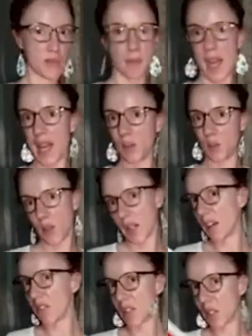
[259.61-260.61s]
you've been,
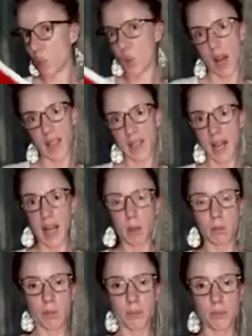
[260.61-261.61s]
wherever you wind up